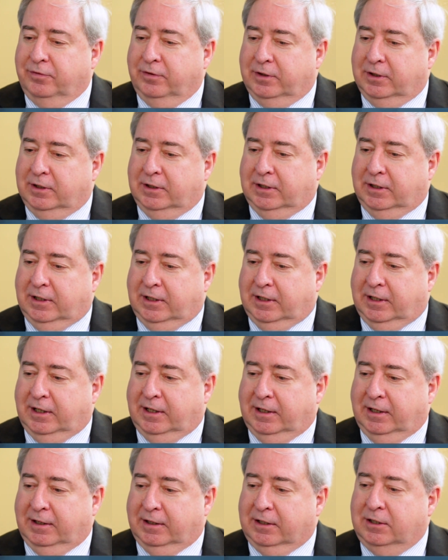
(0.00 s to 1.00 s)

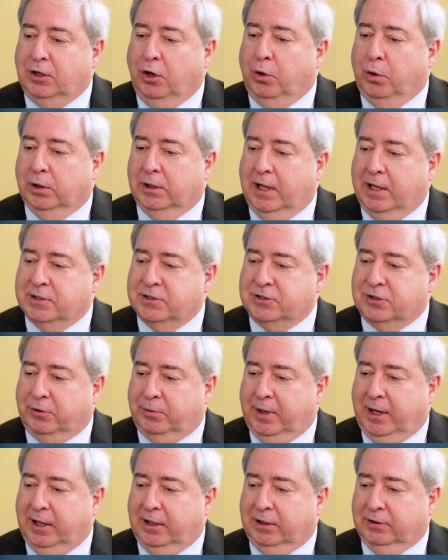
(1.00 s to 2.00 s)
coalesced
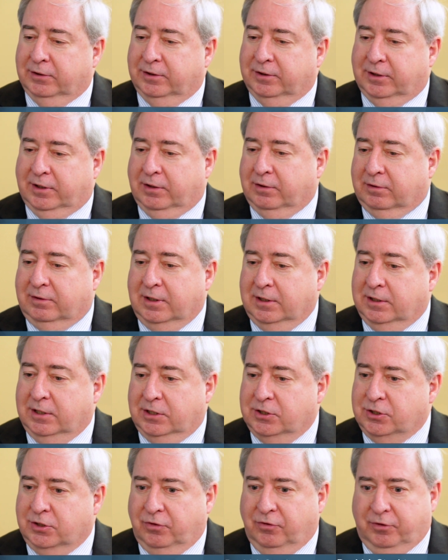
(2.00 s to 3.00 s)
around
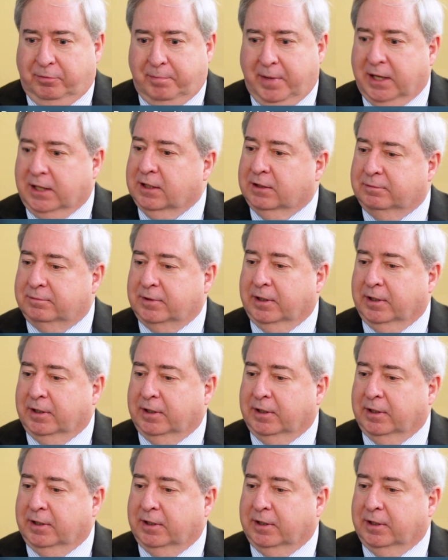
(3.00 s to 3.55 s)
conditions that make it,